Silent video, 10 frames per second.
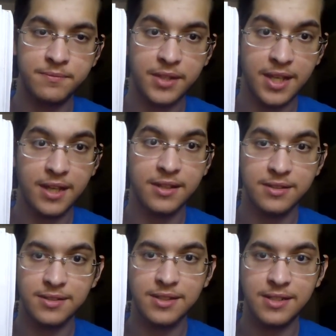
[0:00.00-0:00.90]
yeah,
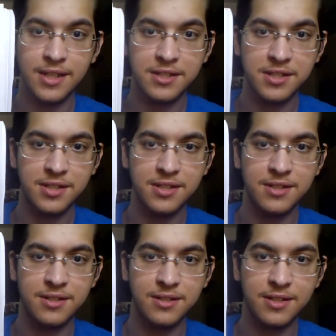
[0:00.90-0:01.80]
it's just
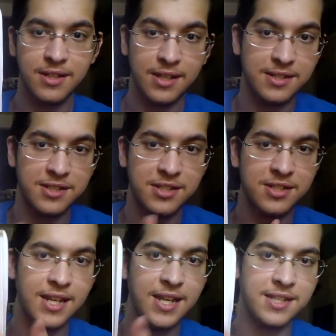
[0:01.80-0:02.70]

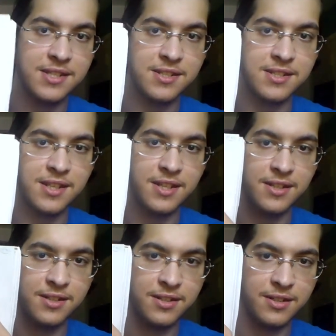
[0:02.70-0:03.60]
nice. Just
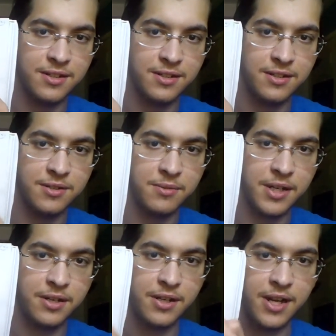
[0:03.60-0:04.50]
the way
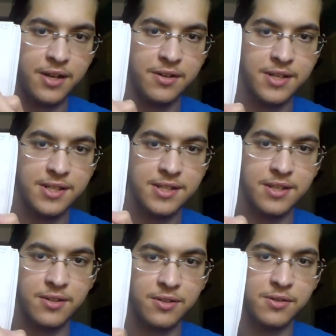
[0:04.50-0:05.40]
her hair is,
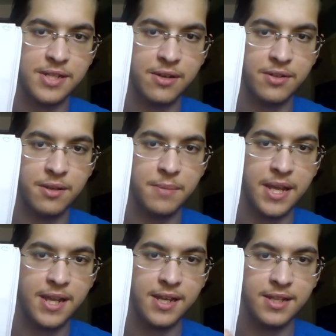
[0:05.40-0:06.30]
you know, it goes out in the
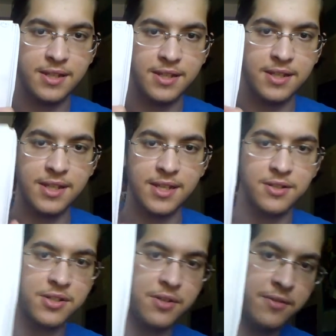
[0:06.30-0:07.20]
back, and the
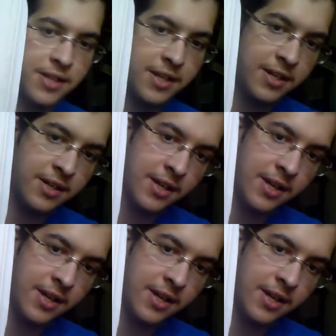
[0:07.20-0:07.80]
ears over there.